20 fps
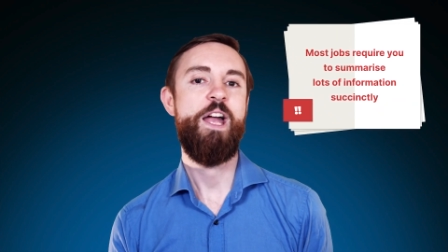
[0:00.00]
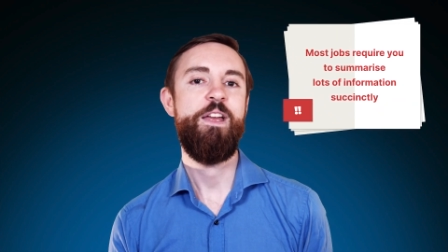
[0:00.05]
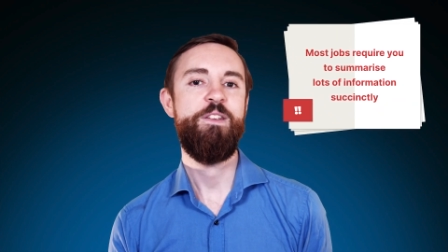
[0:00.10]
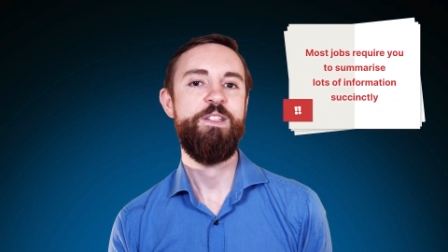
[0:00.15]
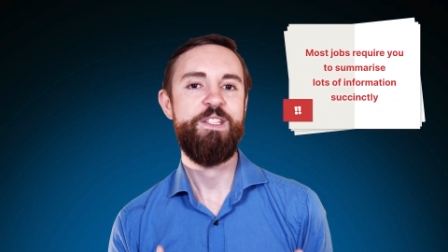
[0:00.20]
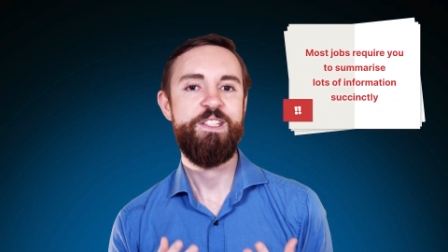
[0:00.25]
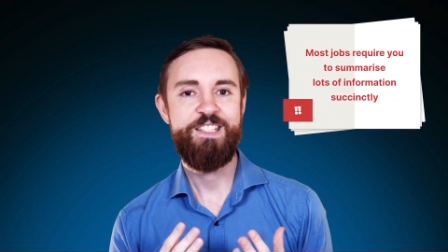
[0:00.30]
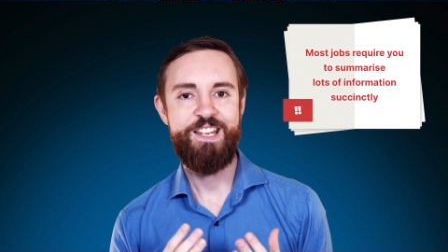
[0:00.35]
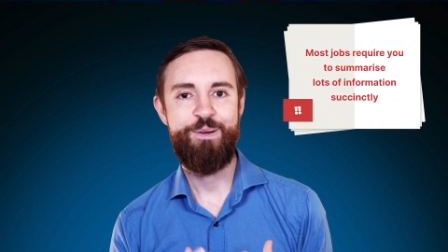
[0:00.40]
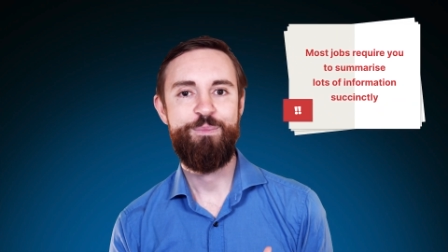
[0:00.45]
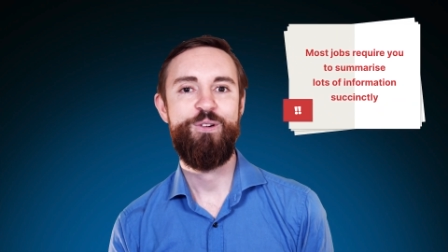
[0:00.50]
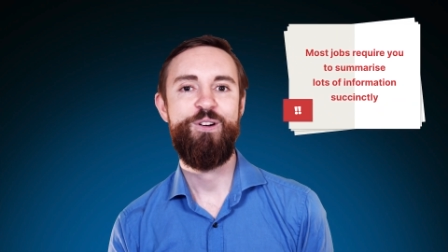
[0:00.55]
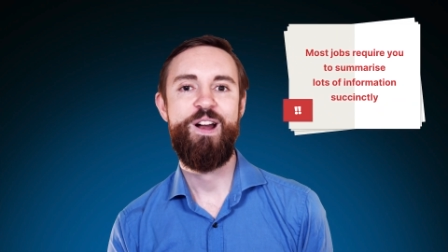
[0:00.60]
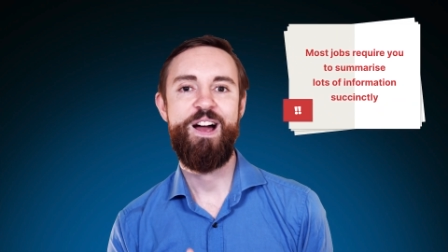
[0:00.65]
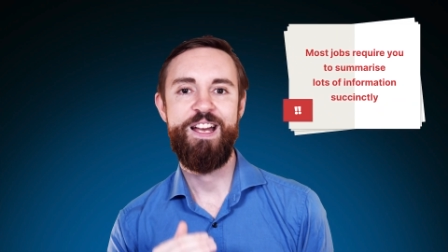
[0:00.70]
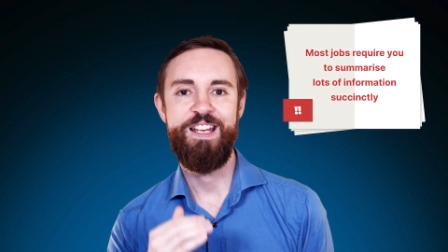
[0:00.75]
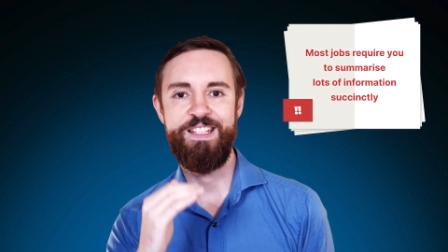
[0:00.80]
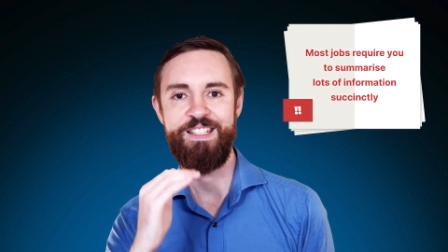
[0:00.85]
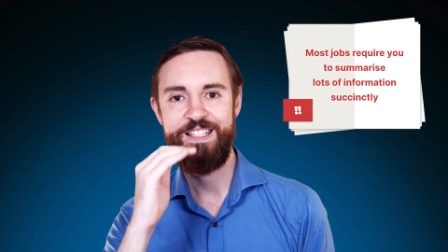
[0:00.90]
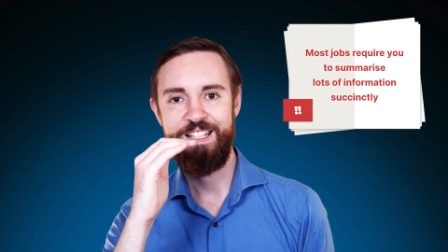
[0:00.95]
you to
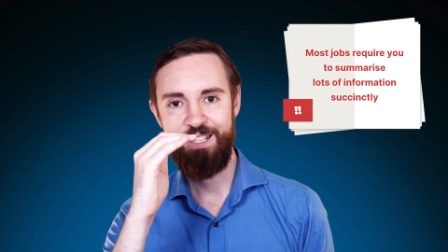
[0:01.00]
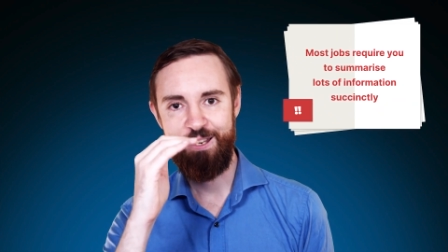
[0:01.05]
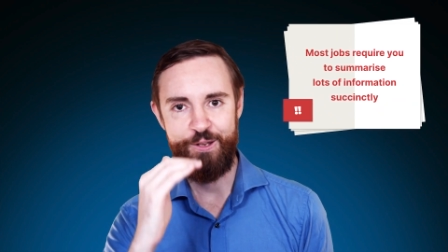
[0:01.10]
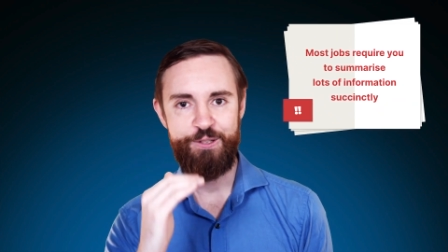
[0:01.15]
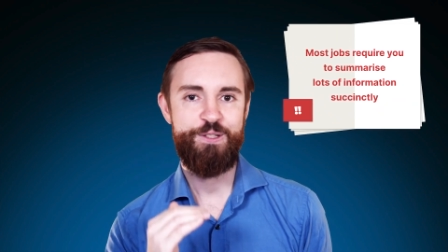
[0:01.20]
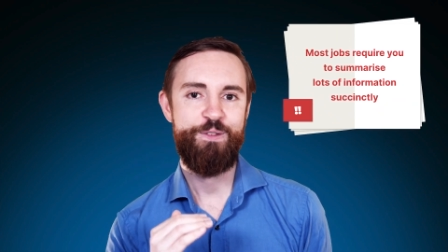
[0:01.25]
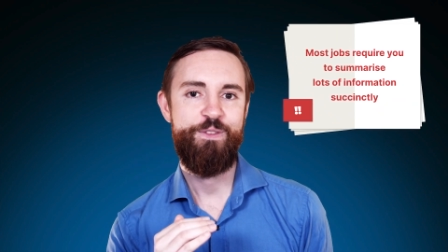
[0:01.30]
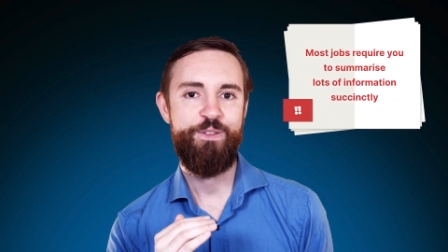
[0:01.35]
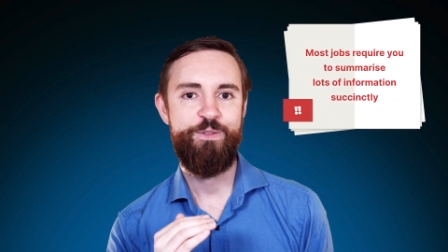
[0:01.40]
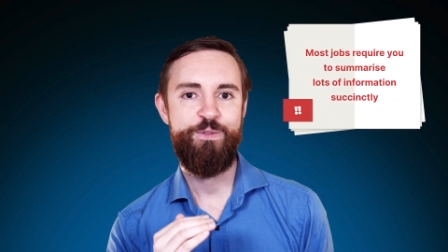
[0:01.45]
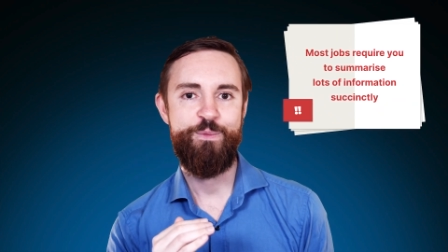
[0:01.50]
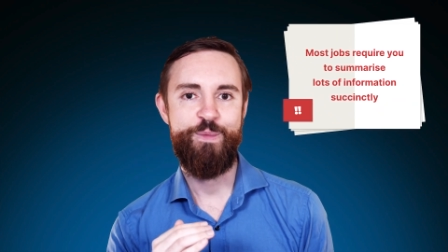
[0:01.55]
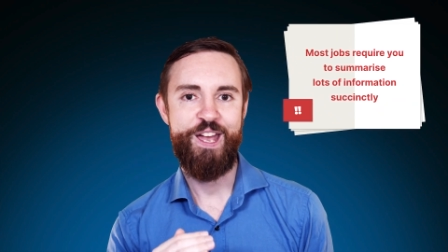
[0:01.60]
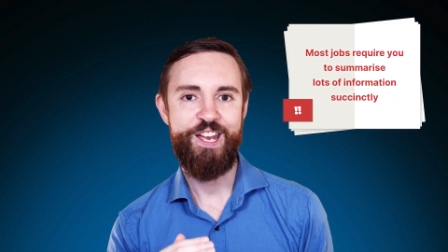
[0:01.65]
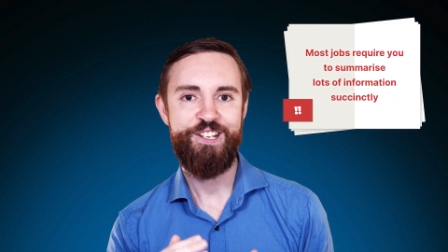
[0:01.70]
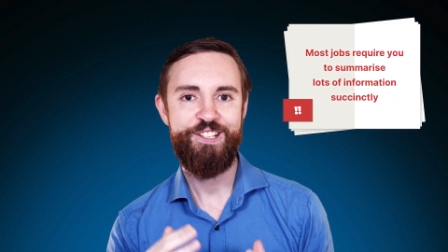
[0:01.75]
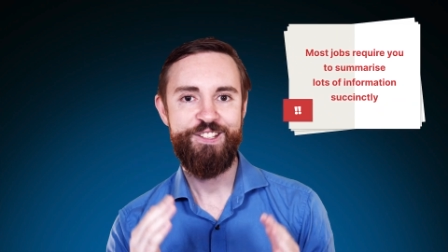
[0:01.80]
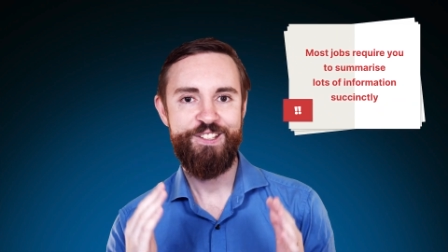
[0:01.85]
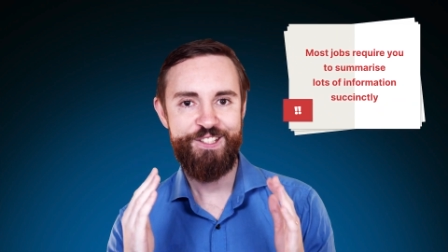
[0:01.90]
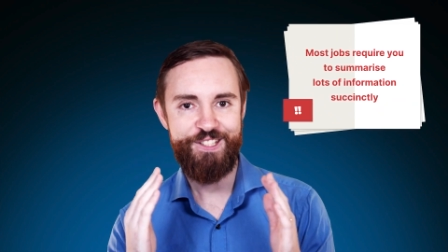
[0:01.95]
summarize lots of
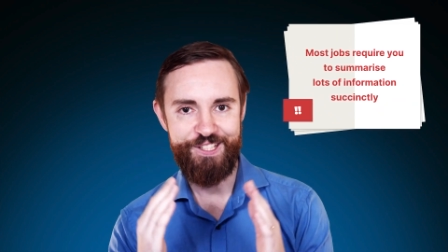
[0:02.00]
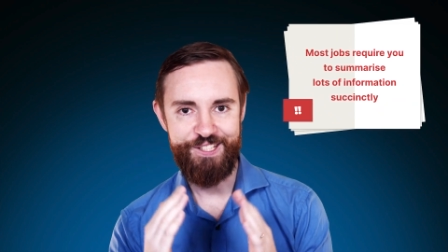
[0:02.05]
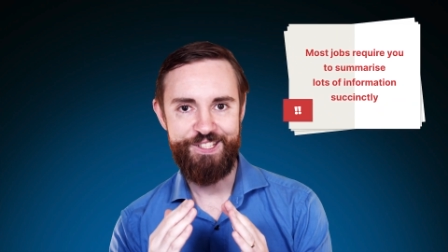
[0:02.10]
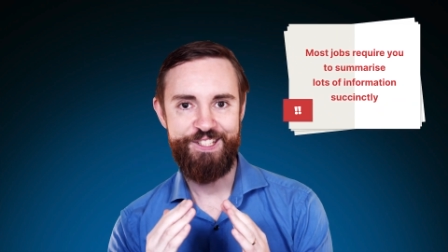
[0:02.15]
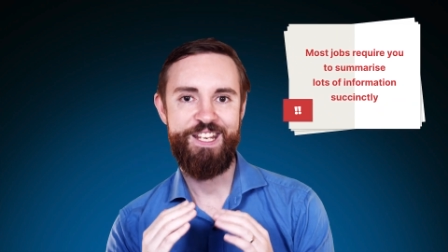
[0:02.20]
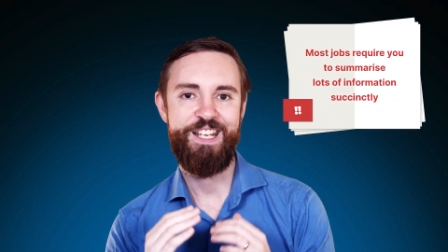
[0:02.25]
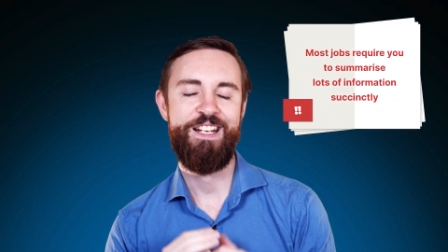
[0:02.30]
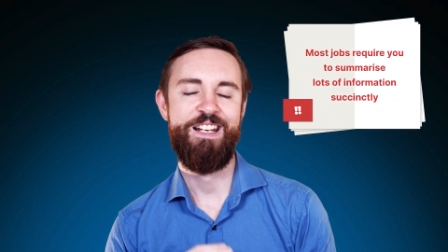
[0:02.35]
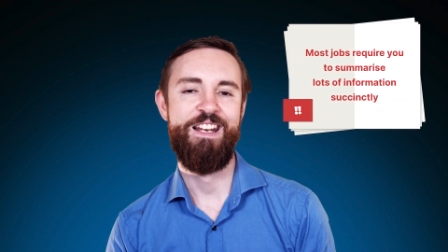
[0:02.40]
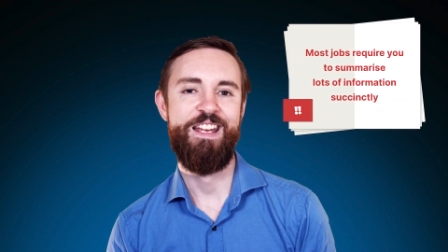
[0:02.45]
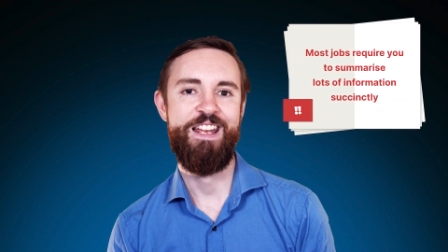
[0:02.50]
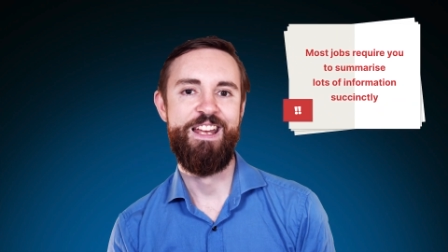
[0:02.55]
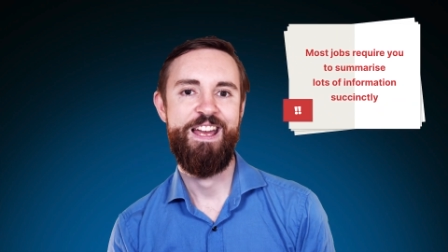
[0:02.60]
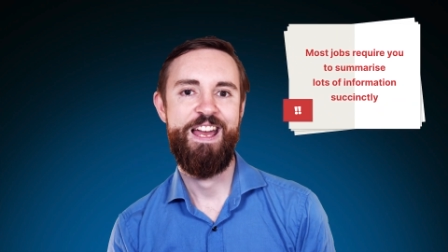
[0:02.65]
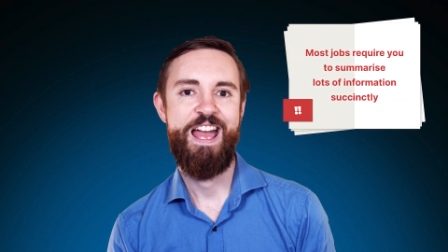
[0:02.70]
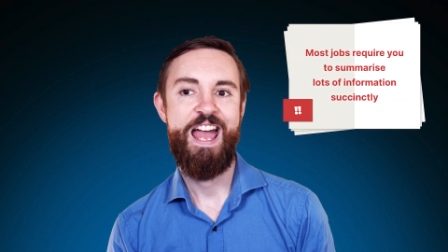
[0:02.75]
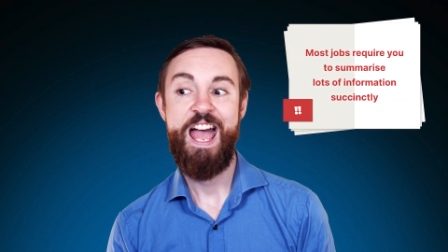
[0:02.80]
information succinctly.